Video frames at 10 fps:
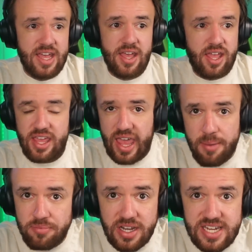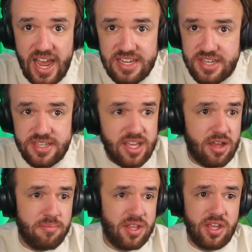hypnotizes
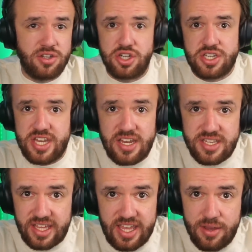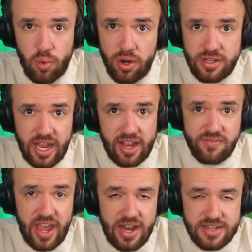them and then just says the keyword like
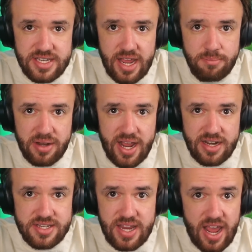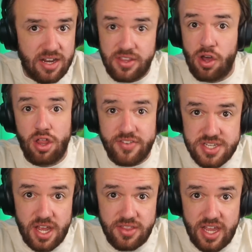Afghanistan, Bananistan, and then all of a
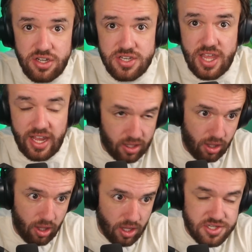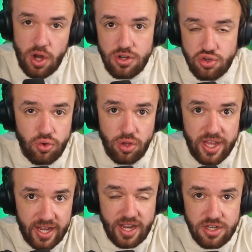sudden they just like start
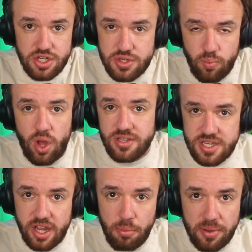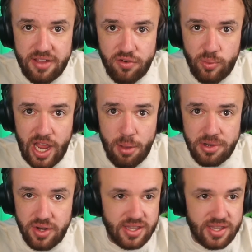drooling and just want to go play for Real Madrid.